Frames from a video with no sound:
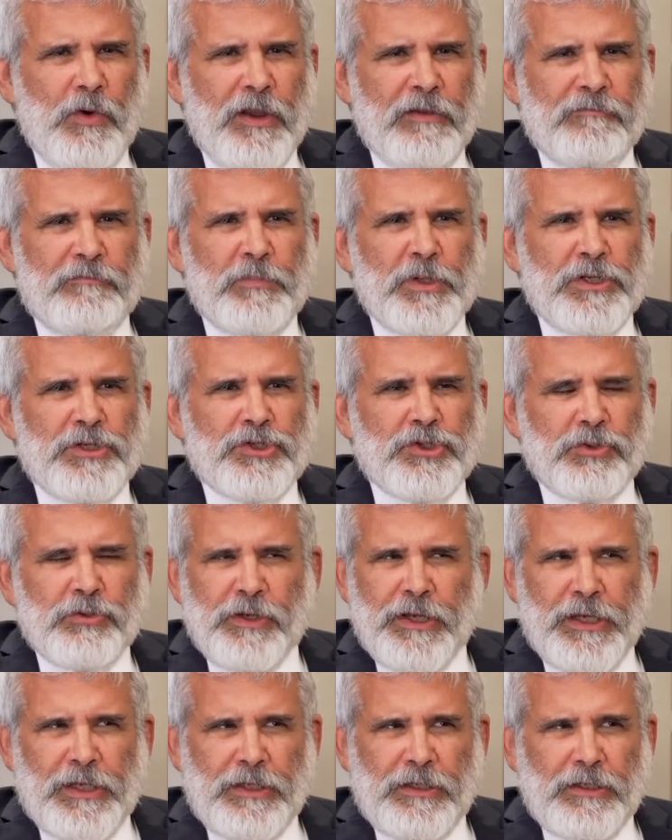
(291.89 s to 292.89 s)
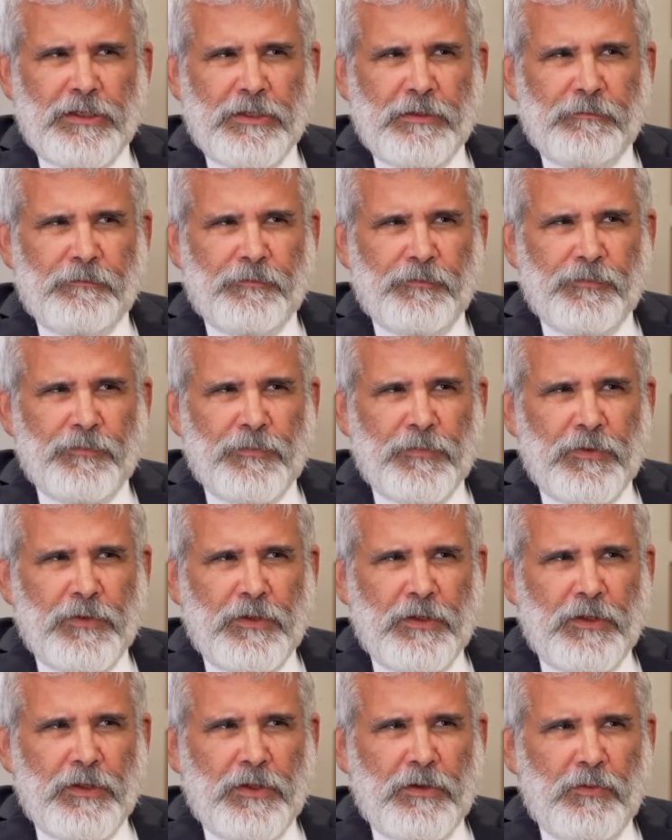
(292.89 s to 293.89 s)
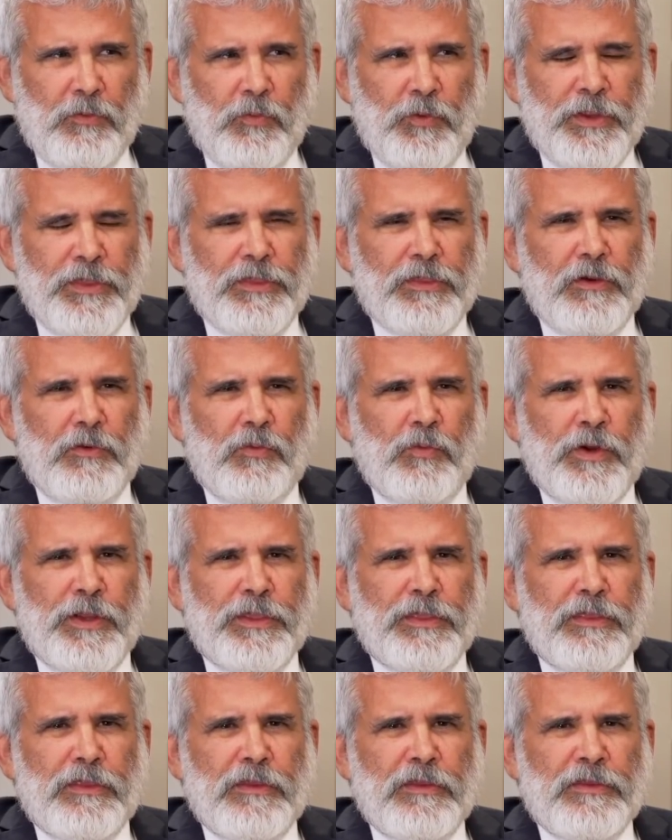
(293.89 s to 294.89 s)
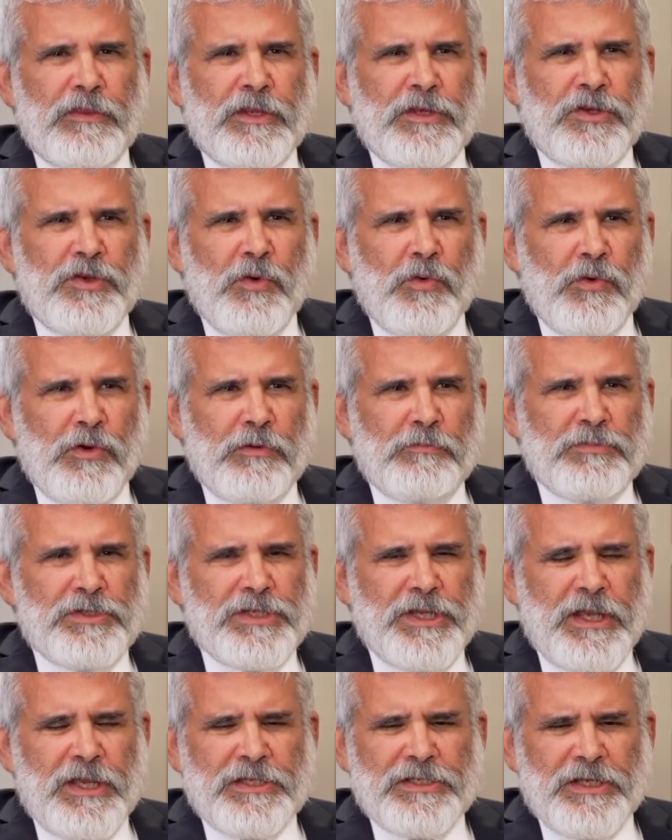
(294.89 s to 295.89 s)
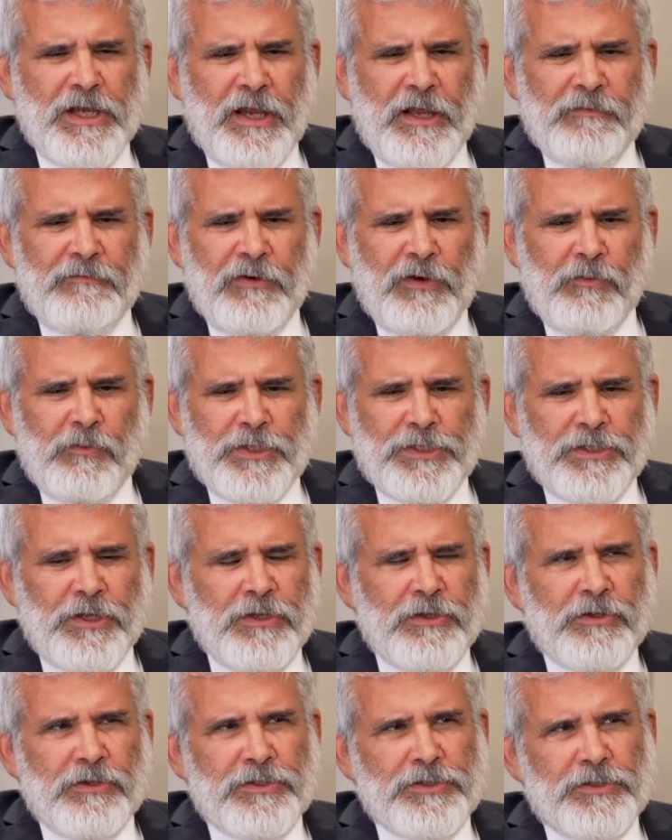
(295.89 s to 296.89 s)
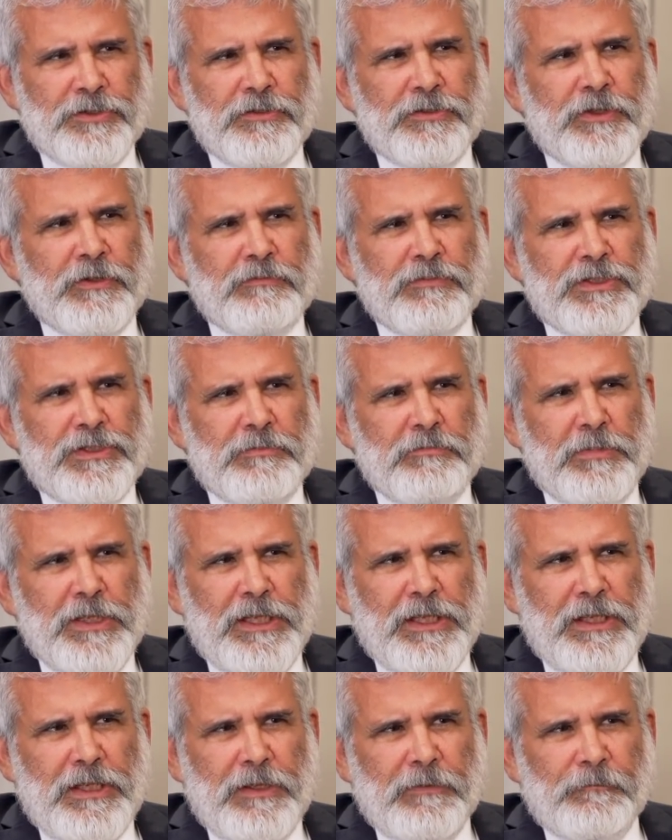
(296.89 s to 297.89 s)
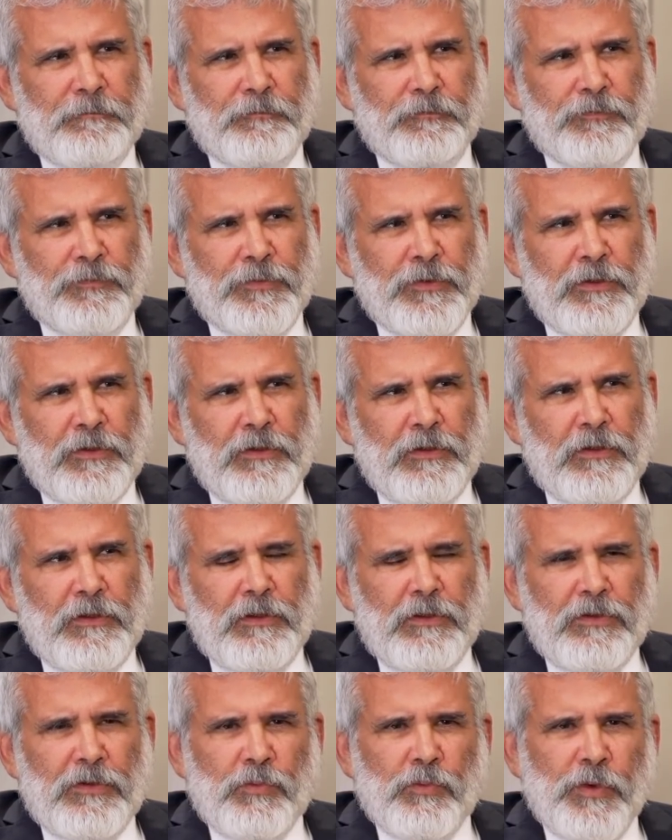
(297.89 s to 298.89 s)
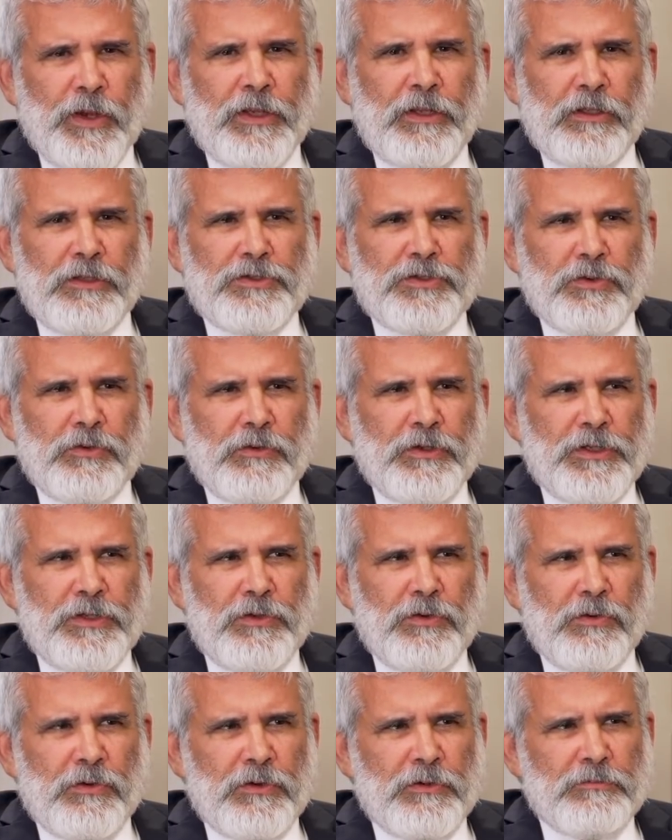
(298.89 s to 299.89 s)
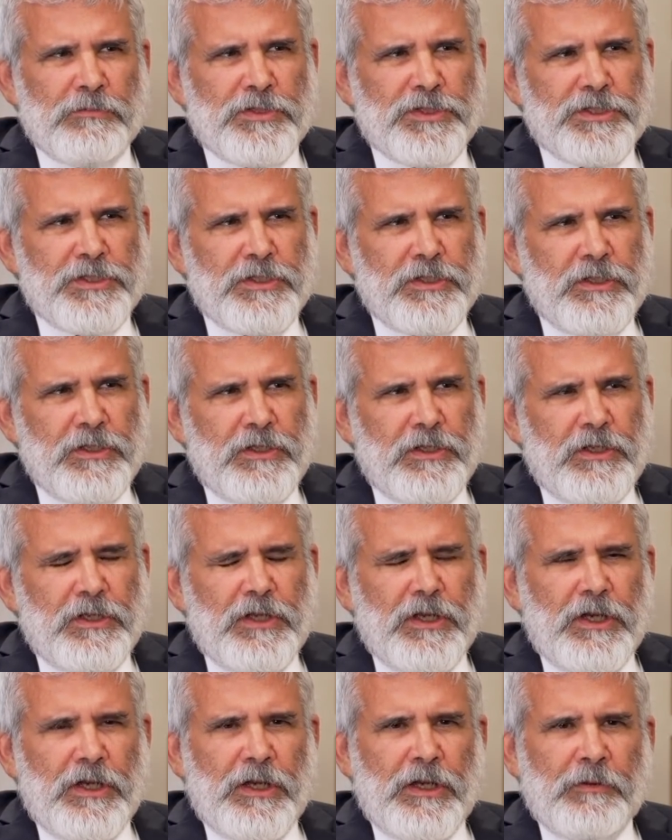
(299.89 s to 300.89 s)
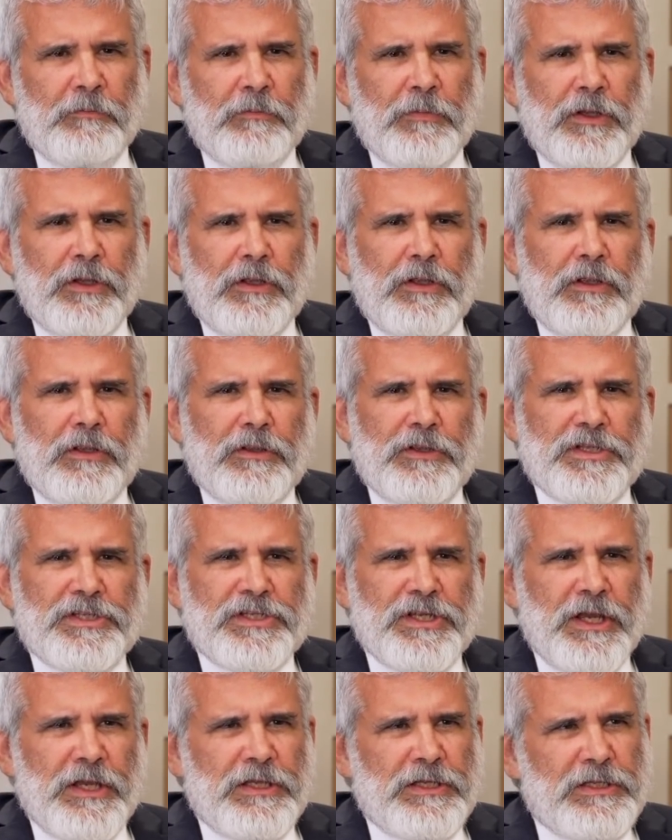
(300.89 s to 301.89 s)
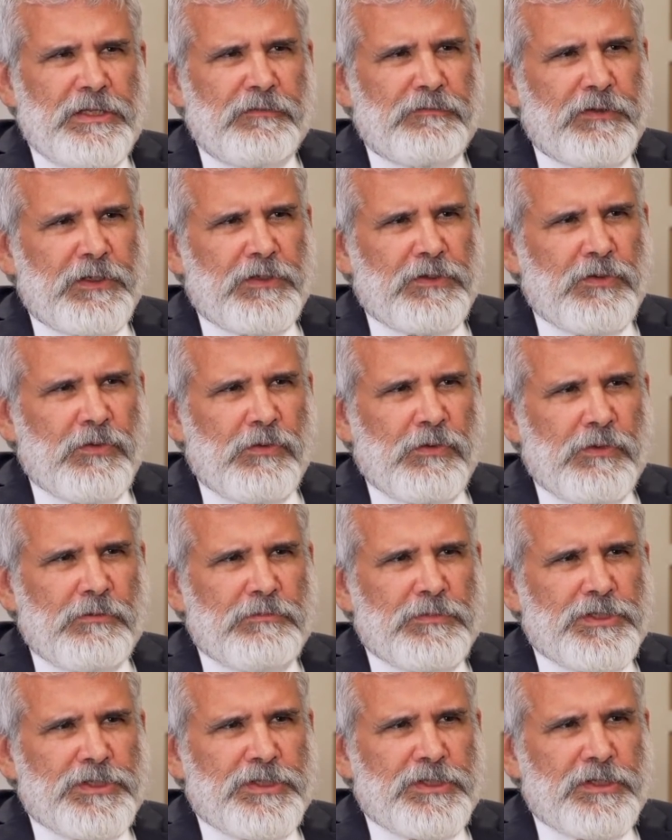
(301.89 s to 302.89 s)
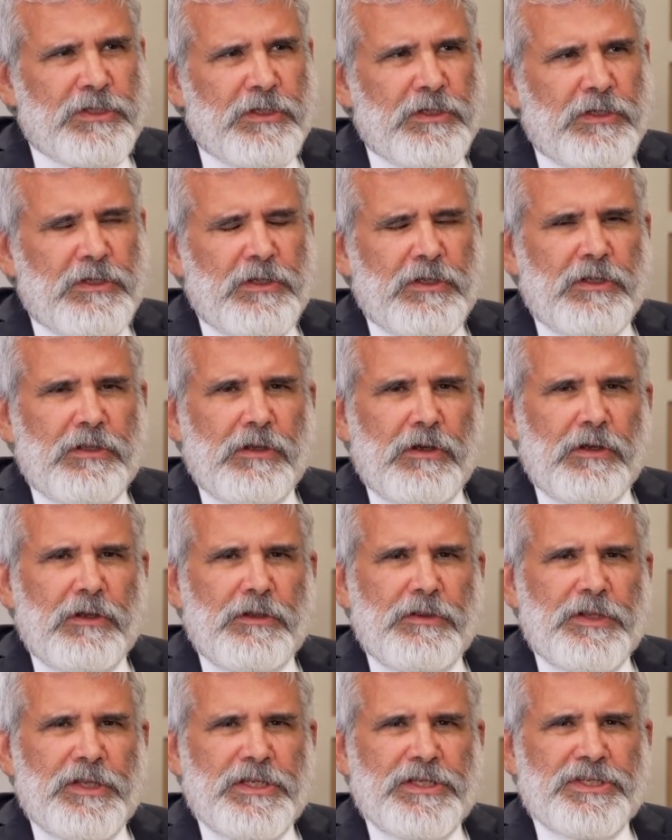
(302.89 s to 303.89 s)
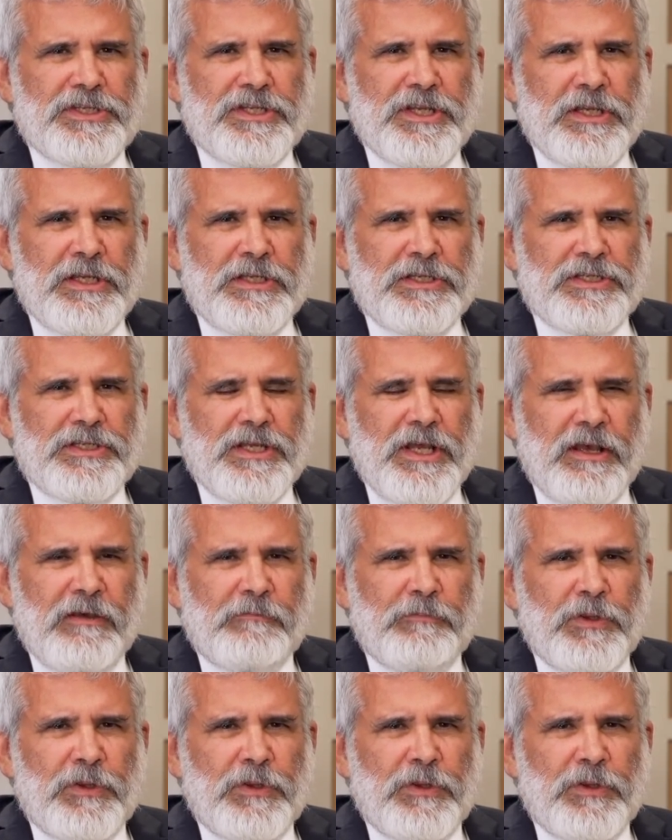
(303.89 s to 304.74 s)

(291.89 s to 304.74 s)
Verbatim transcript: I've been trained, with, with the norms as I've always understood them to be, the regulatory norms, um, the scientific norms. These things have